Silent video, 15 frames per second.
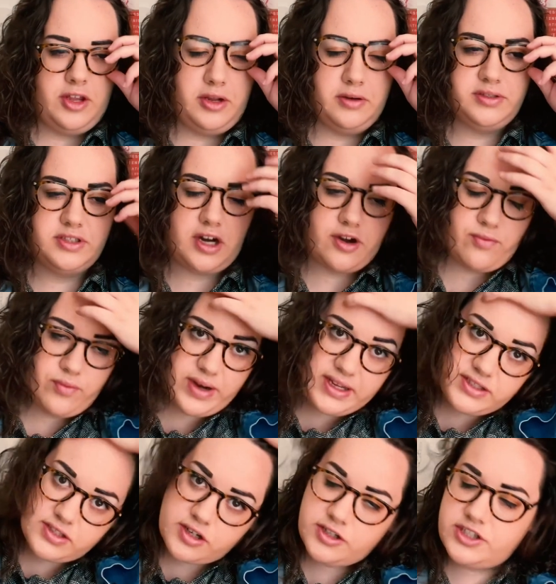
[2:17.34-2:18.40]
started
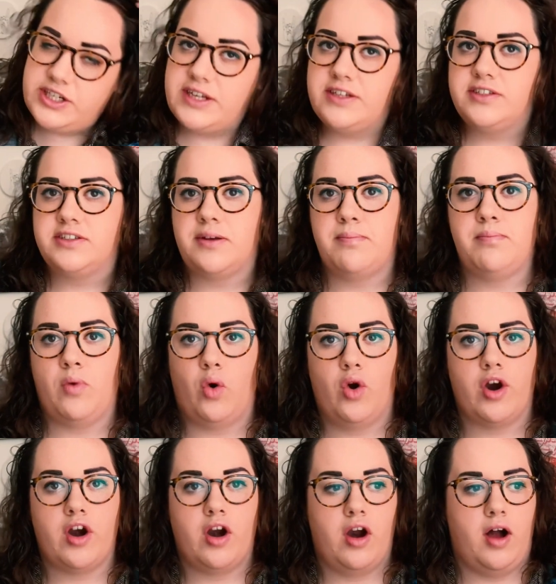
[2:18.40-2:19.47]
researching some
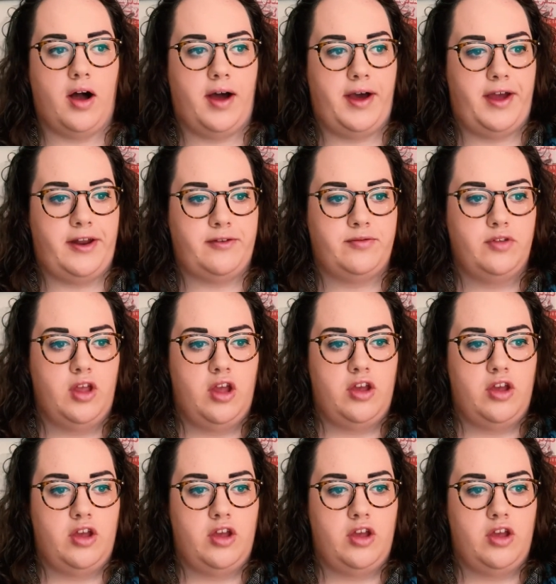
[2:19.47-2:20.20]
more on,